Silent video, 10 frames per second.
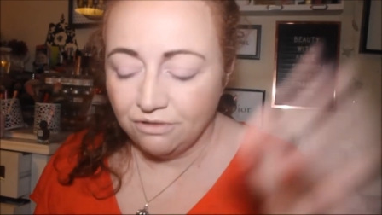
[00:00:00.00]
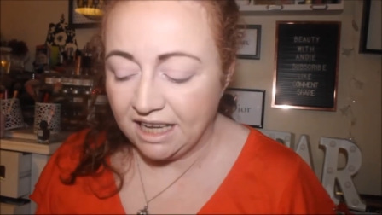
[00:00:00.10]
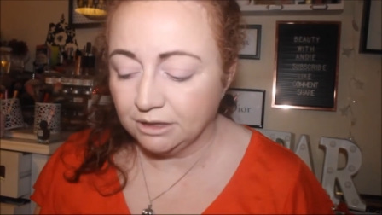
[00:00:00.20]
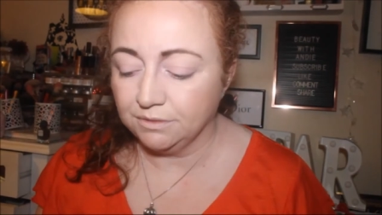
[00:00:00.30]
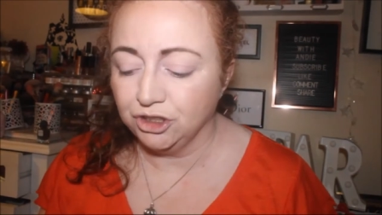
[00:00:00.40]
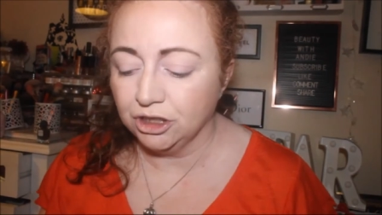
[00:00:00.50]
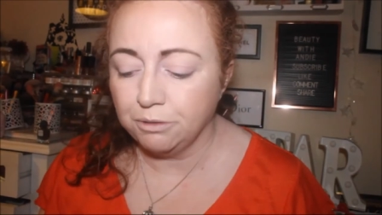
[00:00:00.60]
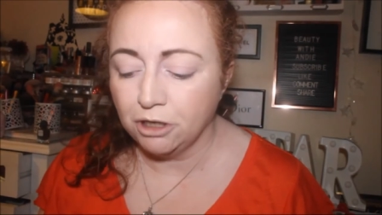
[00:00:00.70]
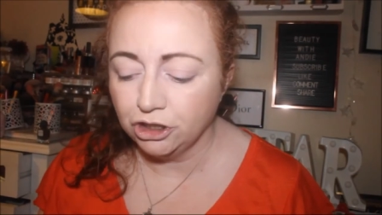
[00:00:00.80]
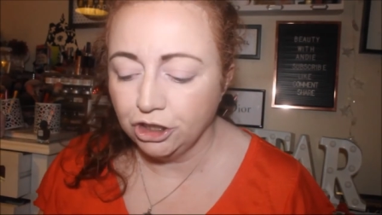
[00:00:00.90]
Right, so we've
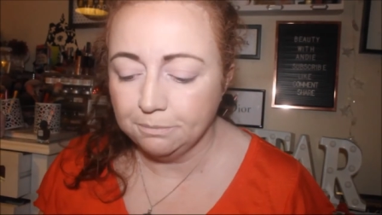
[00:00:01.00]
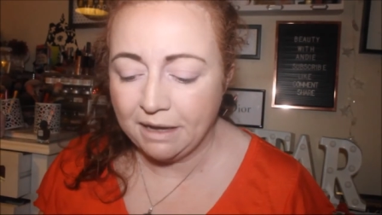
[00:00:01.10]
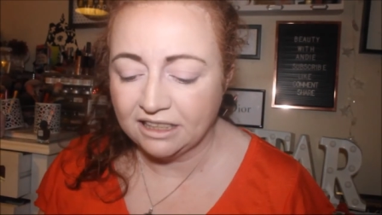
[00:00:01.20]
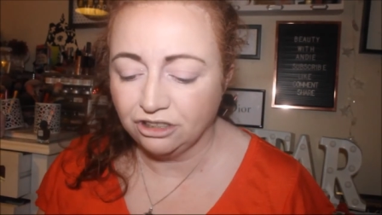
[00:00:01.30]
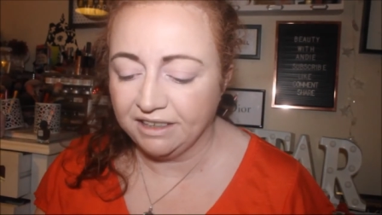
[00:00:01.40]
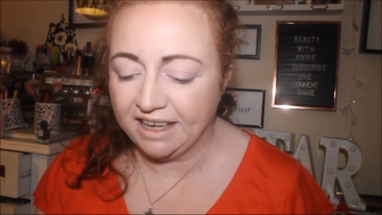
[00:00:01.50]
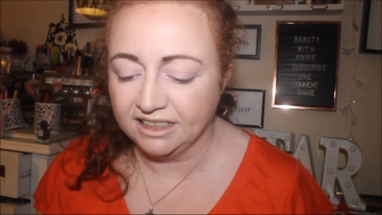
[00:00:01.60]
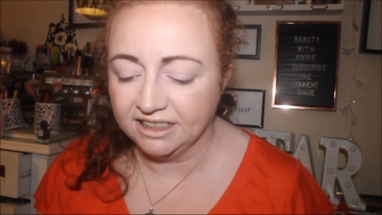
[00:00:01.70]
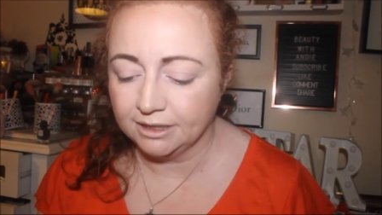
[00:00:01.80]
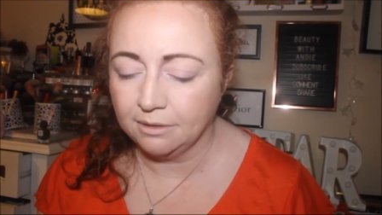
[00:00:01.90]
just put a new battery
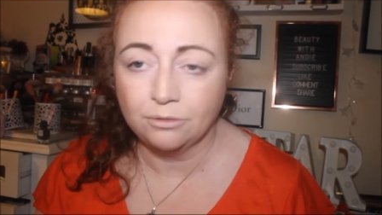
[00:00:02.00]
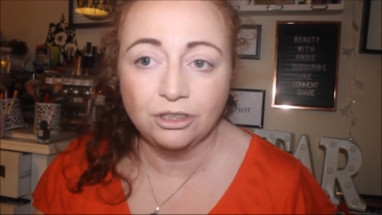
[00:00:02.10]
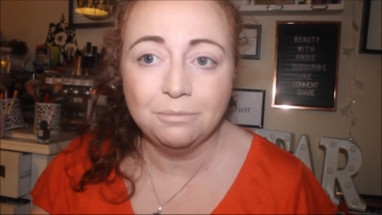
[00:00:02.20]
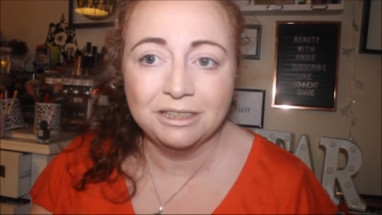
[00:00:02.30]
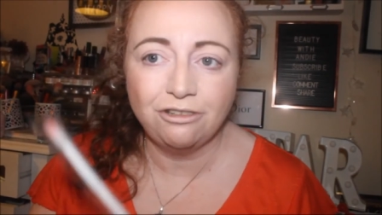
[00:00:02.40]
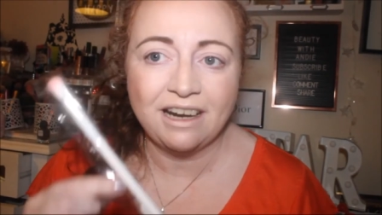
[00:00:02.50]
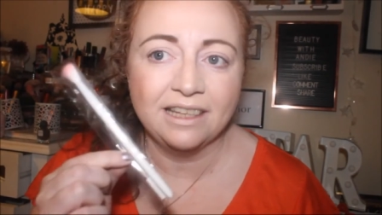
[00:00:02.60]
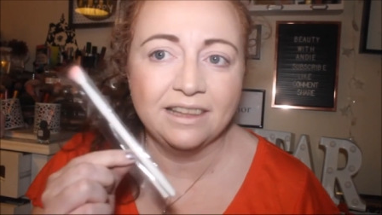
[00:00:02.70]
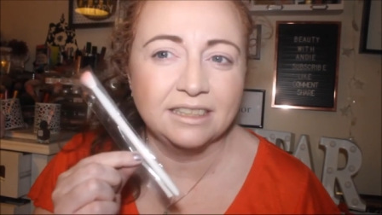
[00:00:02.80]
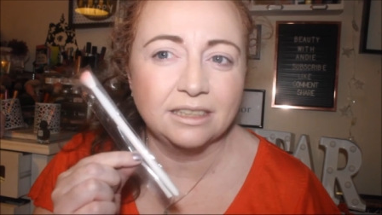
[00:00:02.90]
in, so I'm going to be
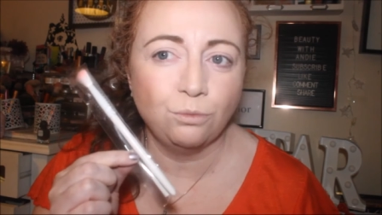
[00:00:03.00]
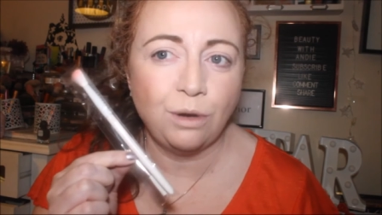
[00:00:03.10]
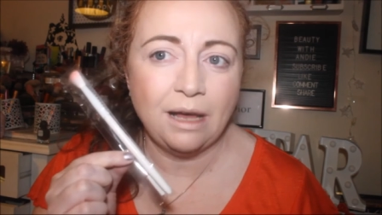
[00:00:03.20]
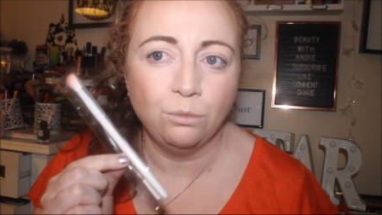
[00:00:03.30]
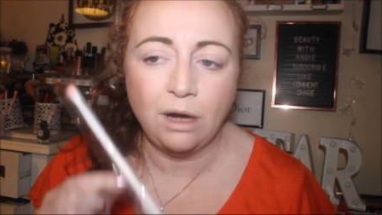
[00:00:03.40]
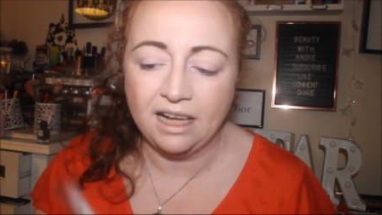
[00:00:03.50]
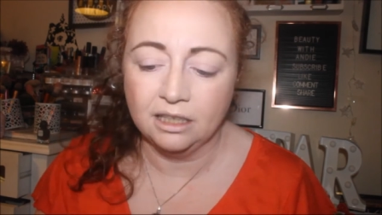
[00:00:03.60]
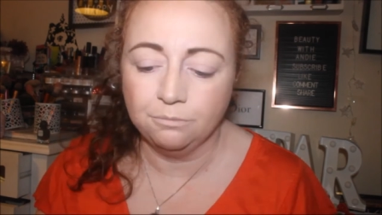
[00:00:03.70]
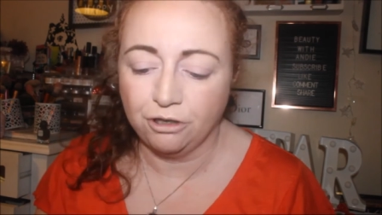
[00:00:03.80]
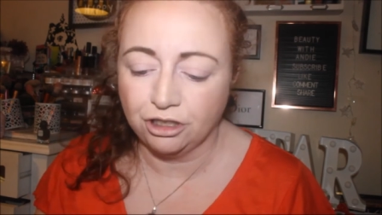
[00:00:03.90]
trying this Wet n
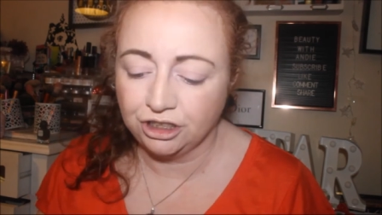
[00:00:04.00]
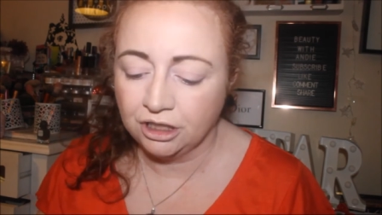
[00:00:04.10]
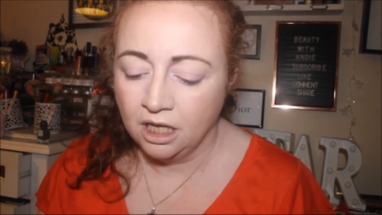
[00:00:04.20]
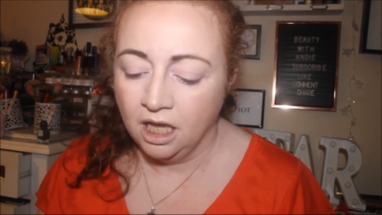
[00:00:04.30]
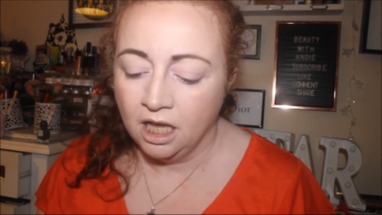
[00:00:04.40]
Wild brush.